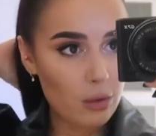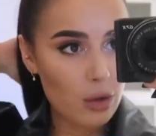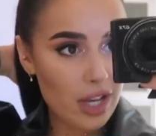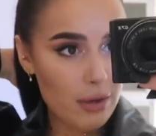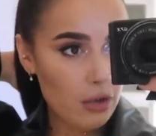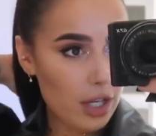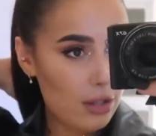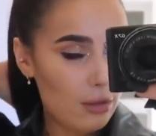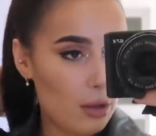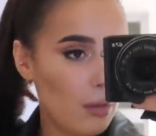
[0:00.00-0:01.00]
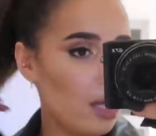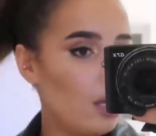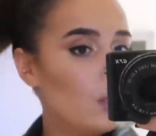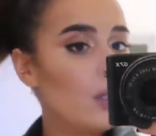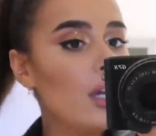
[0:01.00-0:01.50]
I'm quite impressed with
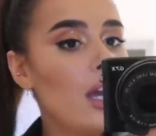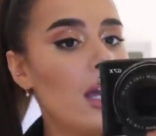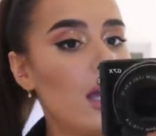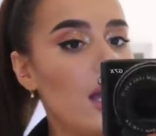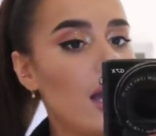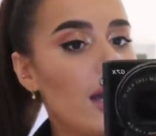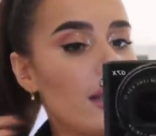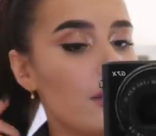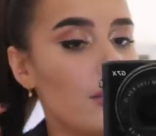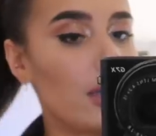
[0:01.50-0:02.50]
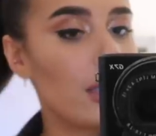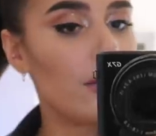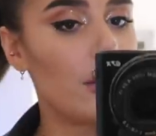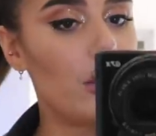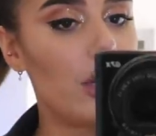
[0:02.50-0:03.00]
my own handiwork,
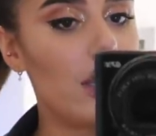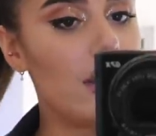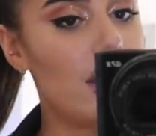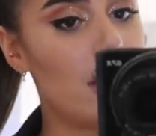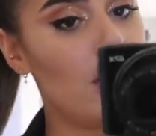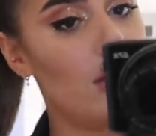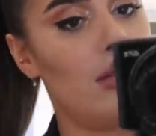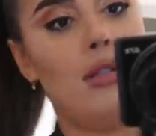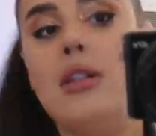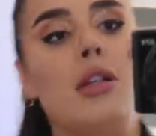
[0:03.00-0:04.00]
if I'm honest. It's not,